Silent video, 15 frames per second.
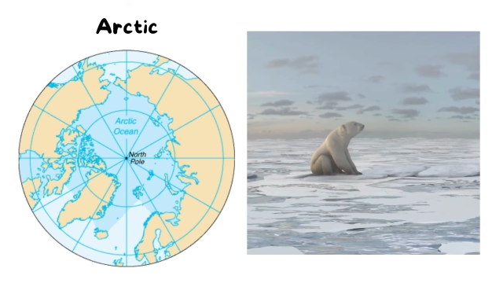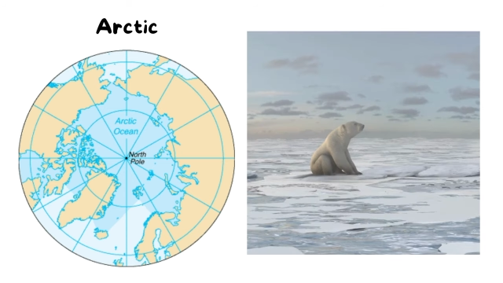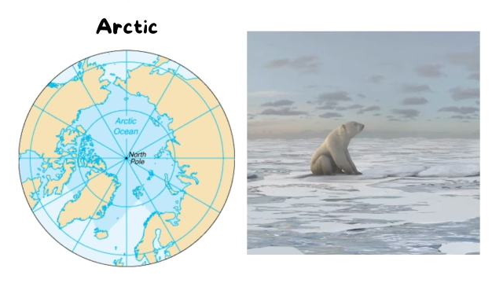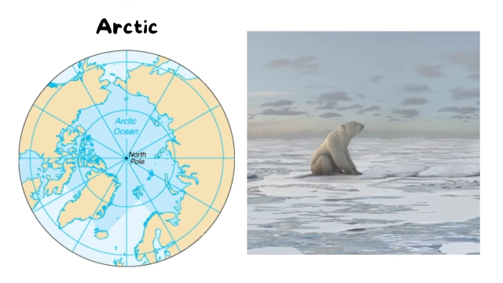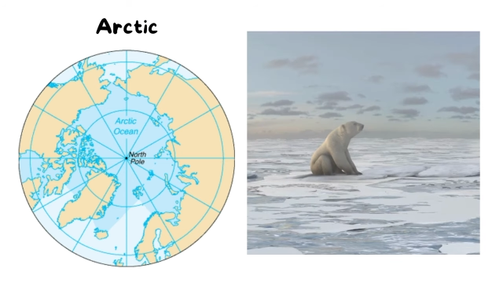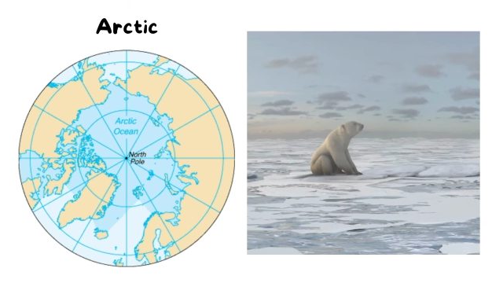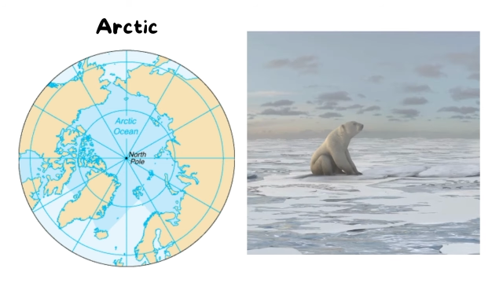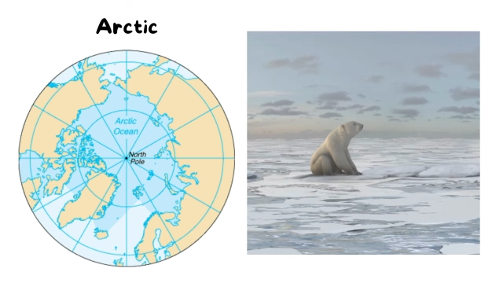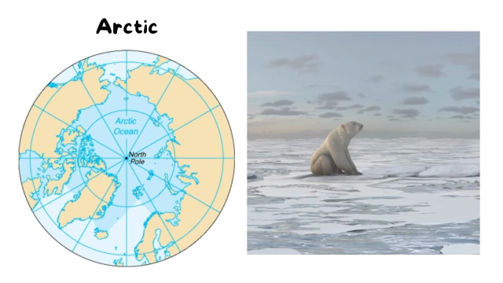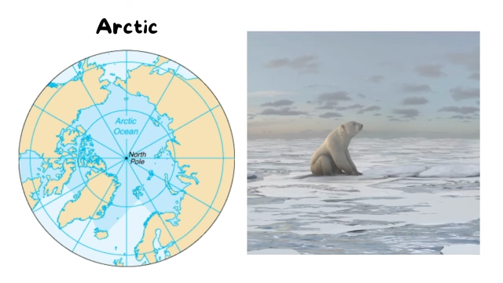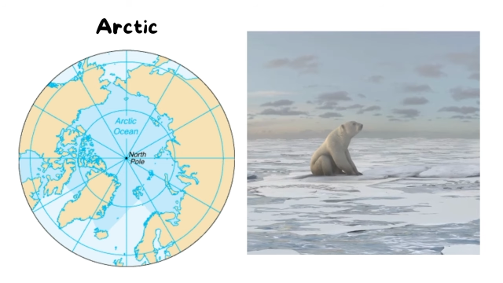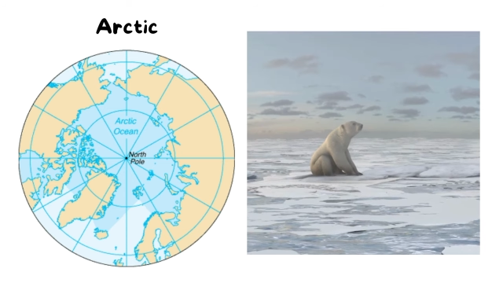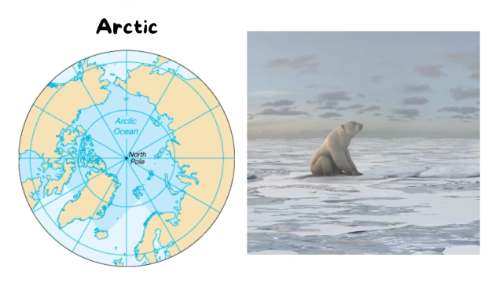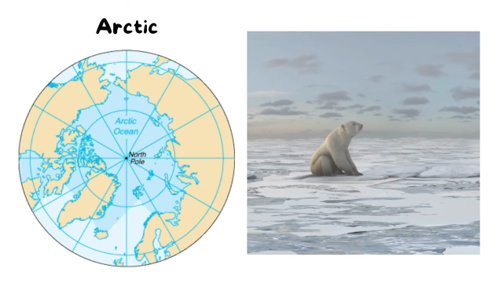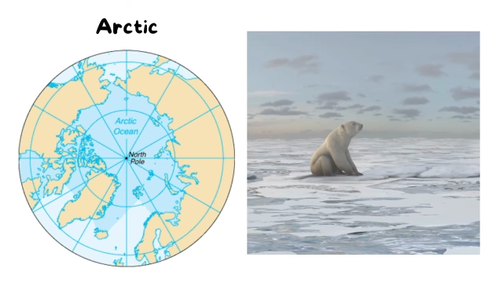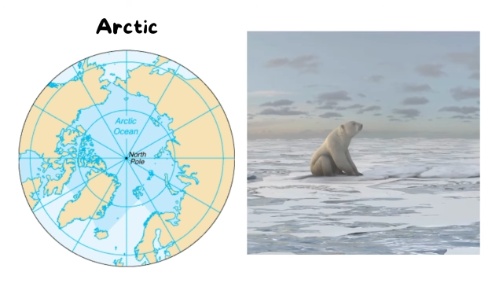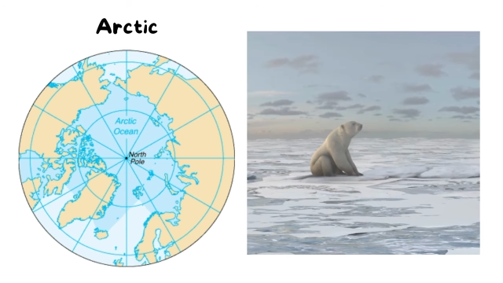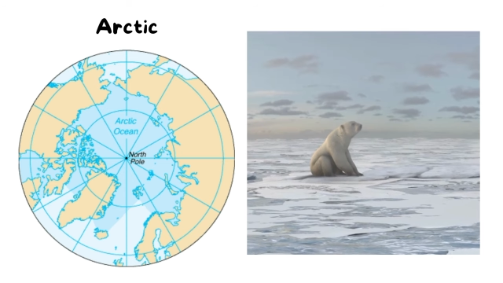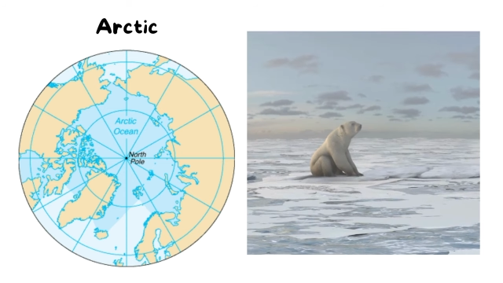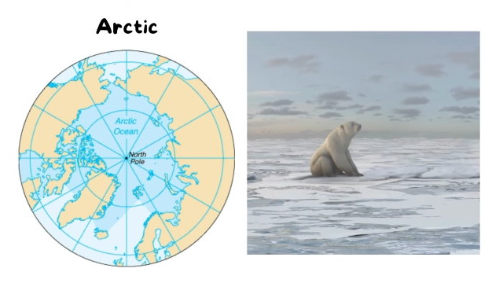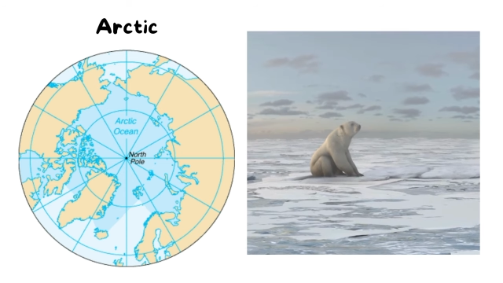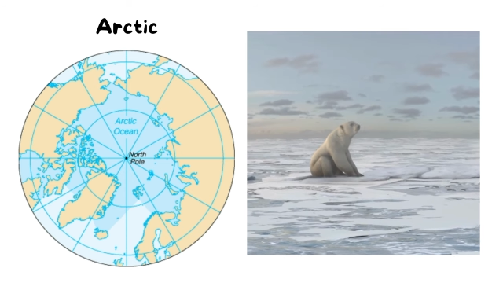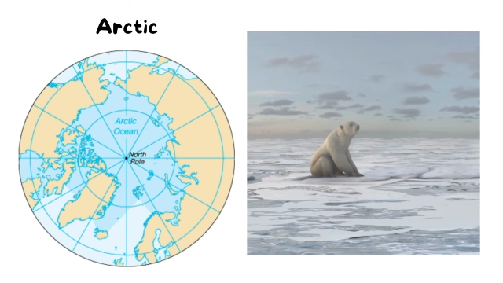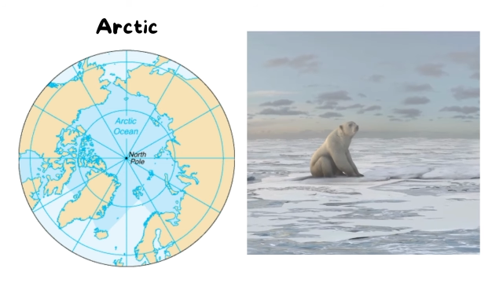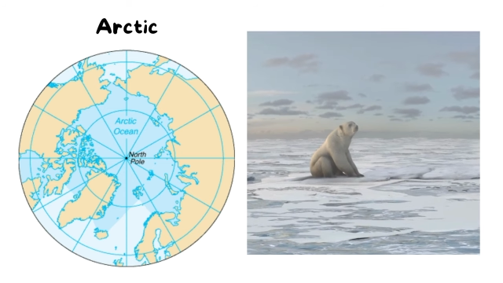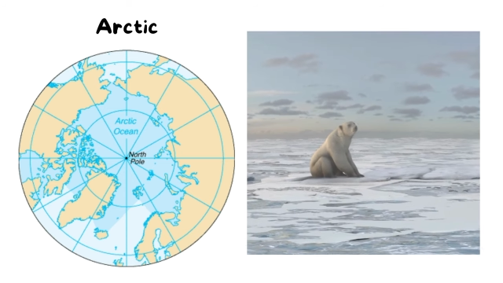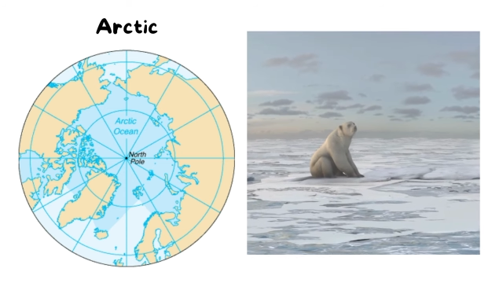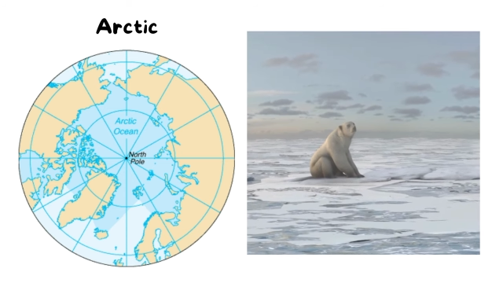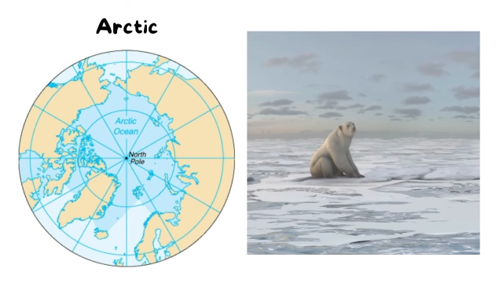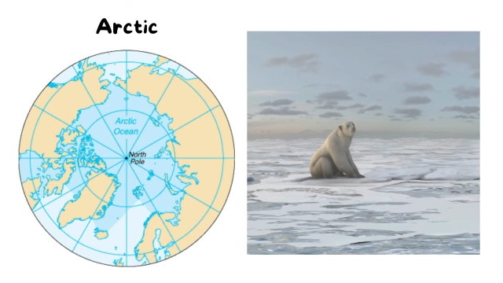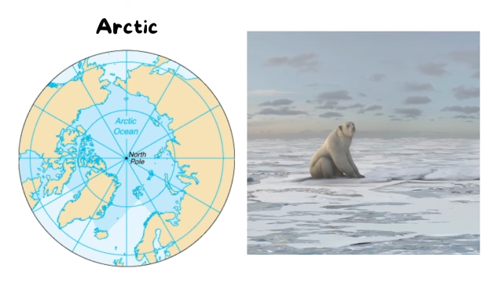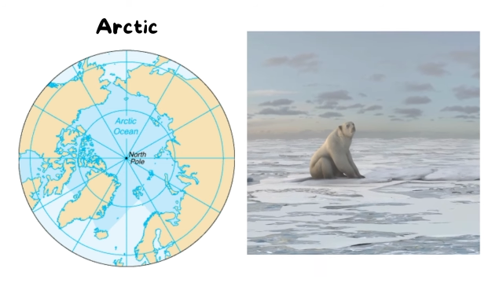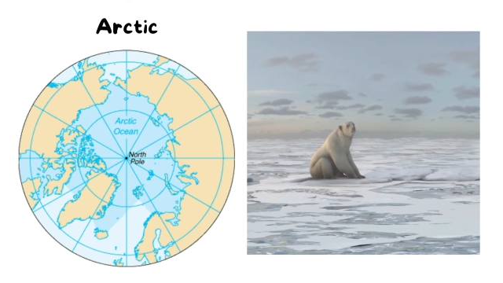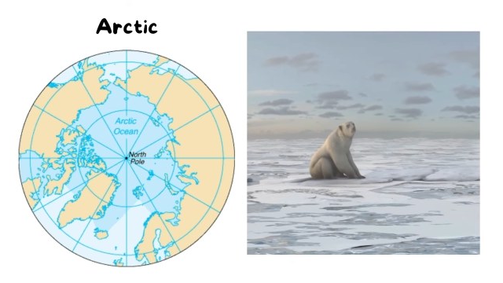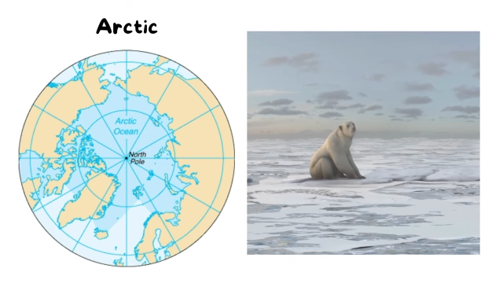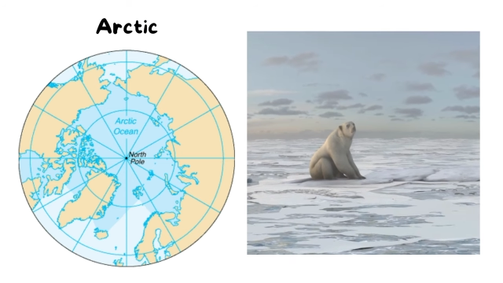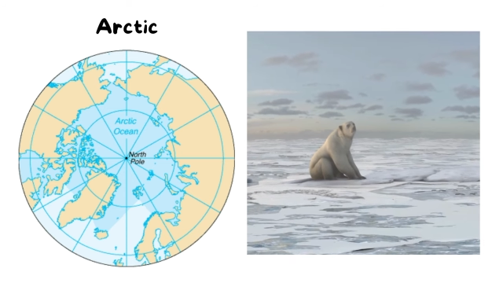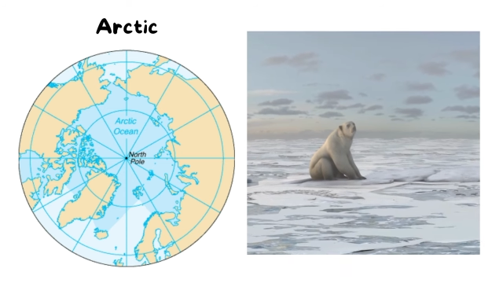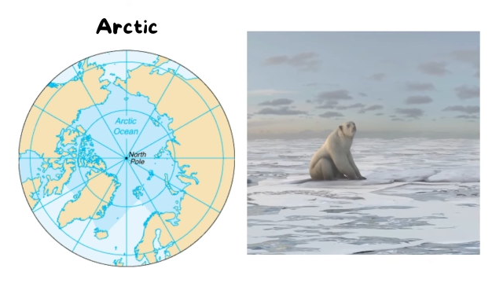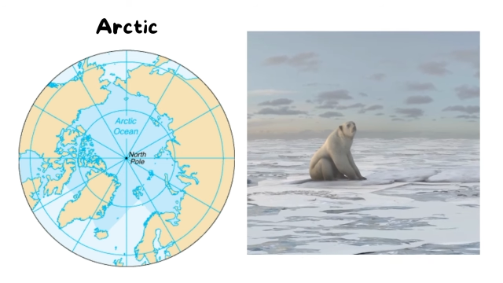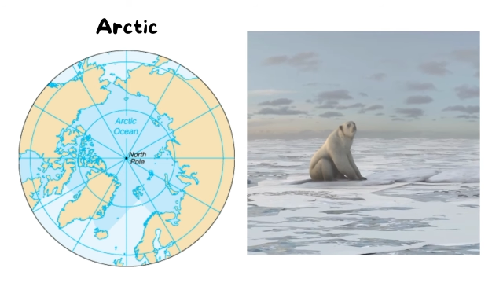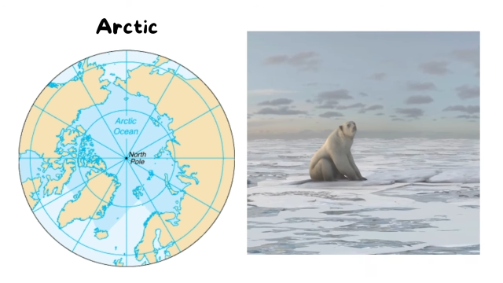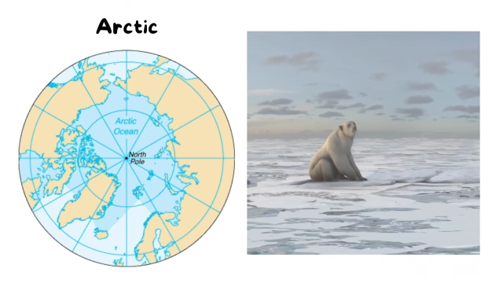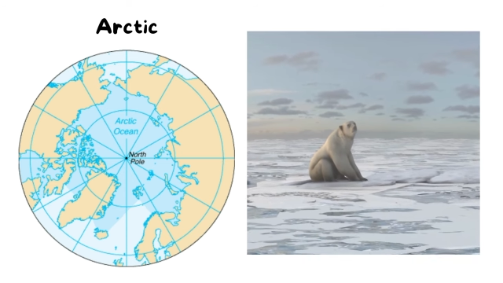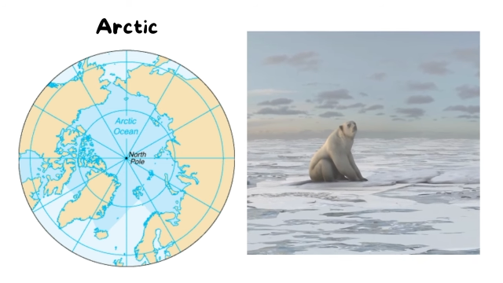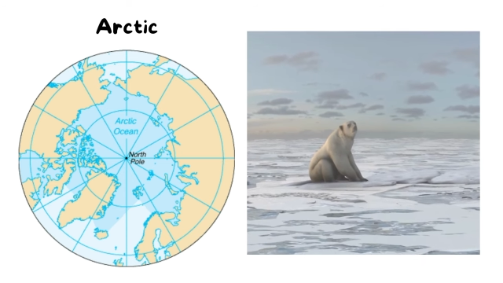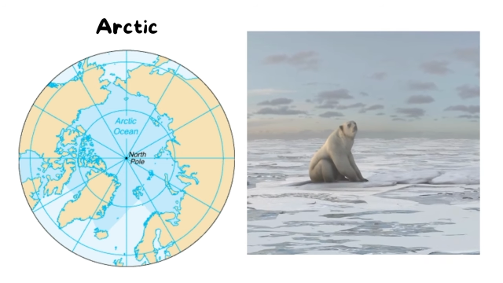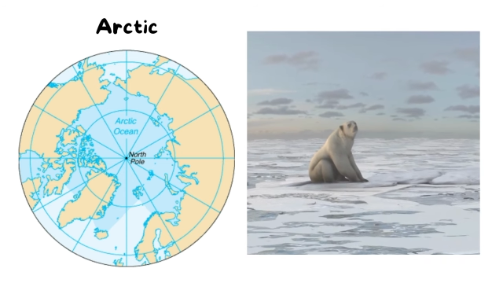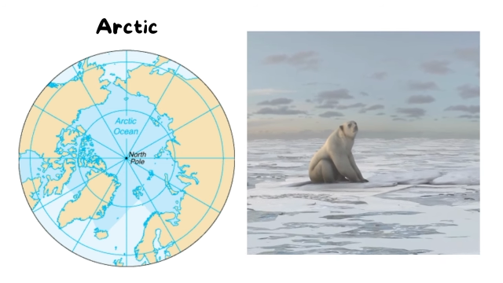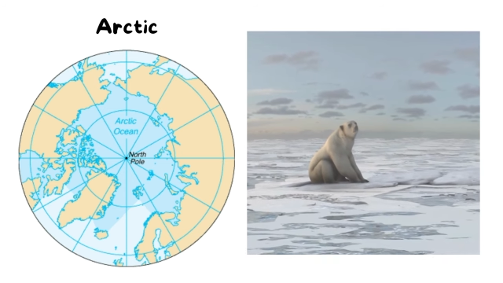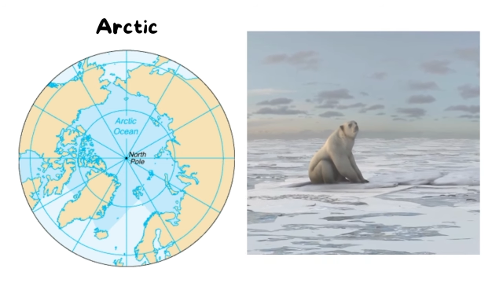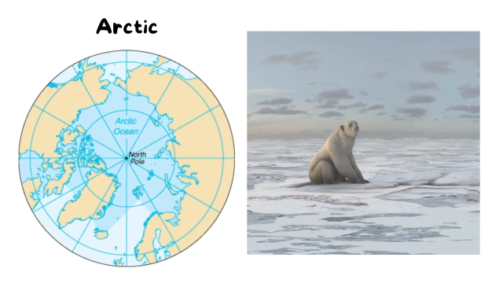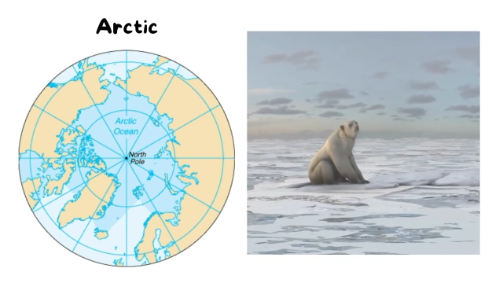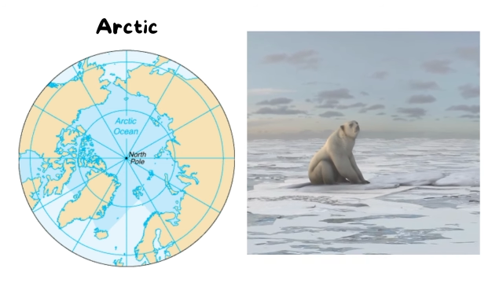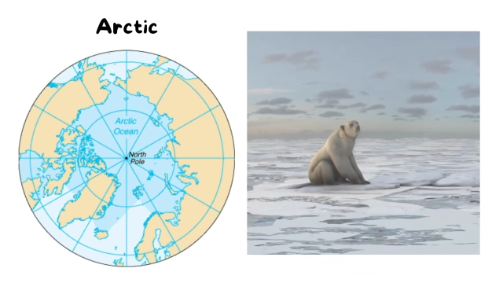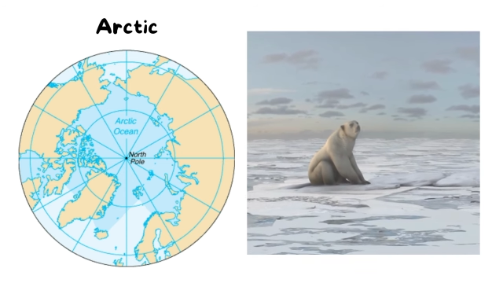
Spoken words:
[unreadable: no face in view]